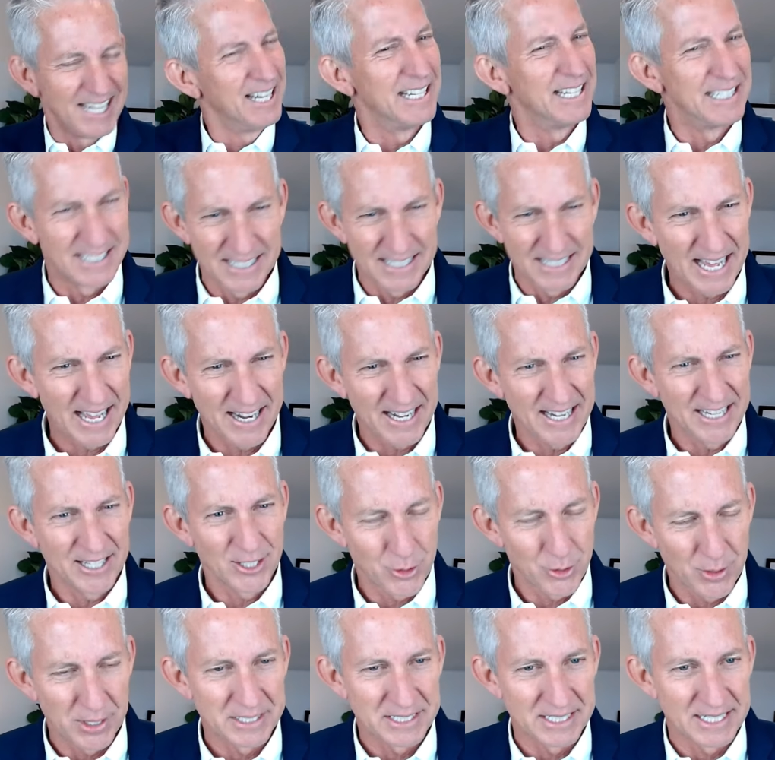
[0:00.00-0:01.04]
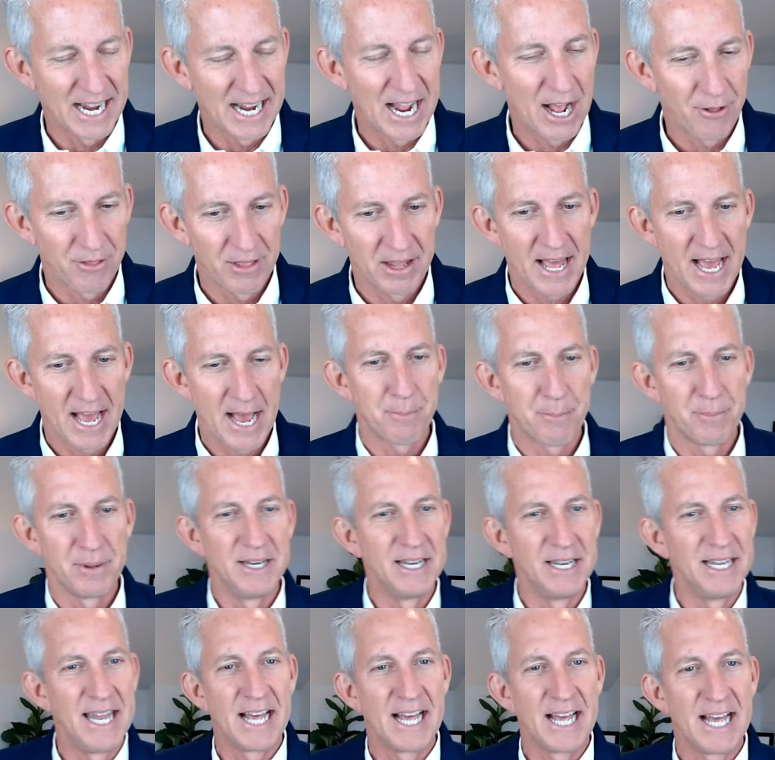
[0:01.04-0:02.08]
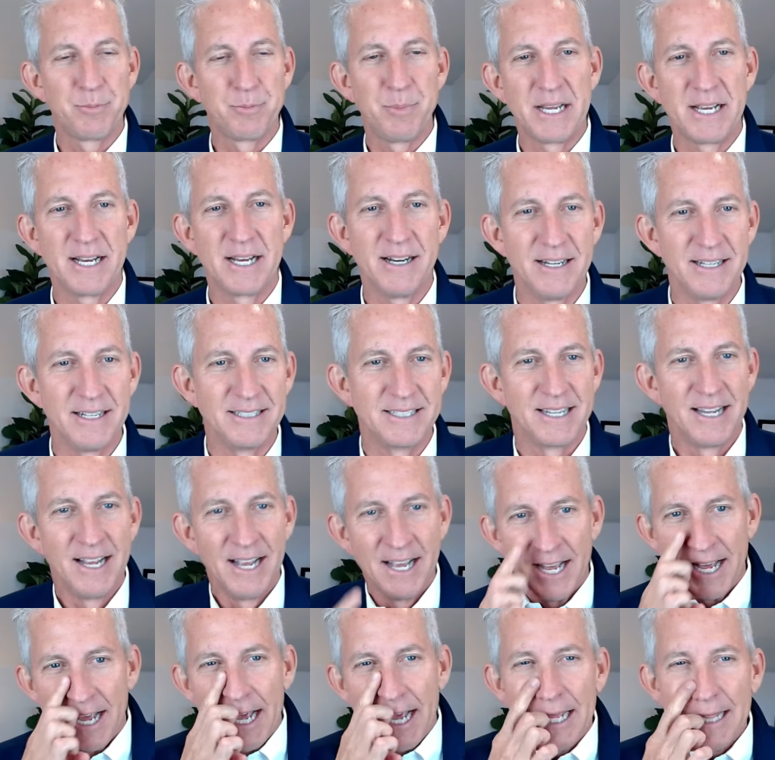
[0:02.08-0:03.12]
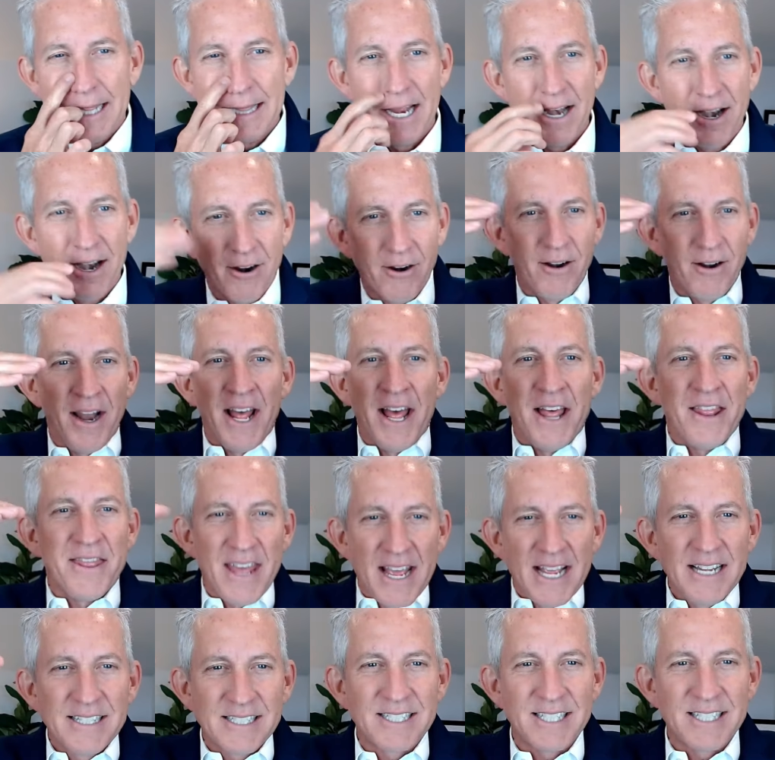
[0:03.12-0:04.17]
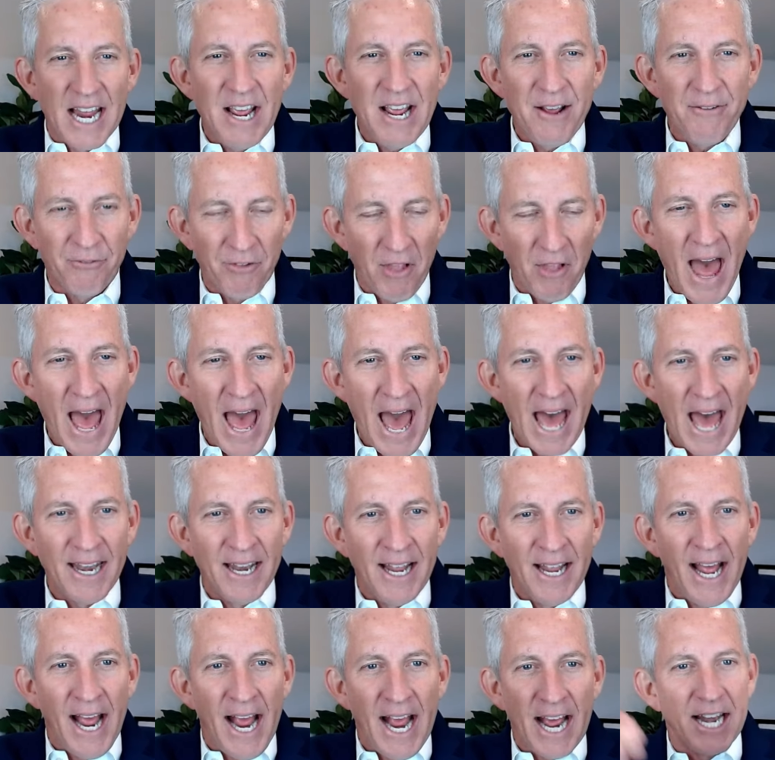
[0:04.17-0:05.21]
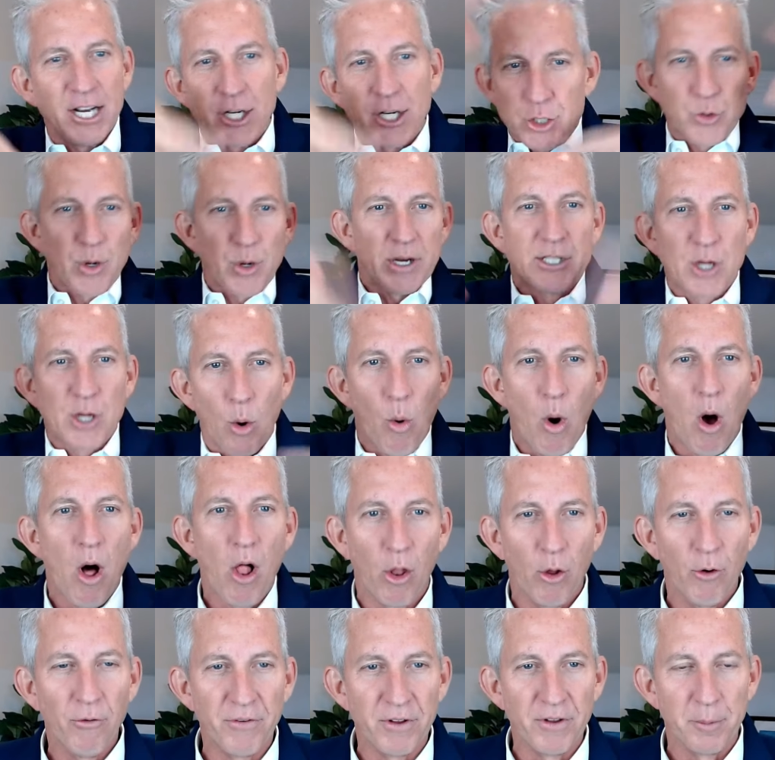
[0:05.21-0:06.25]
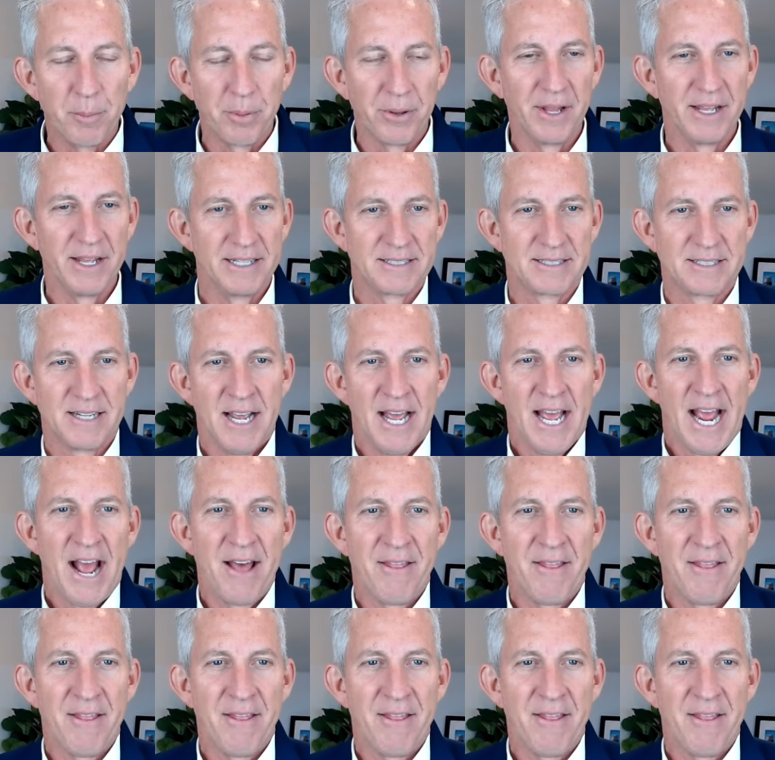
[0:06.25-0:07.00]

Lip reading: Isn't that interesting how that happened? And that's because they stay flat and interest rates go all over the place.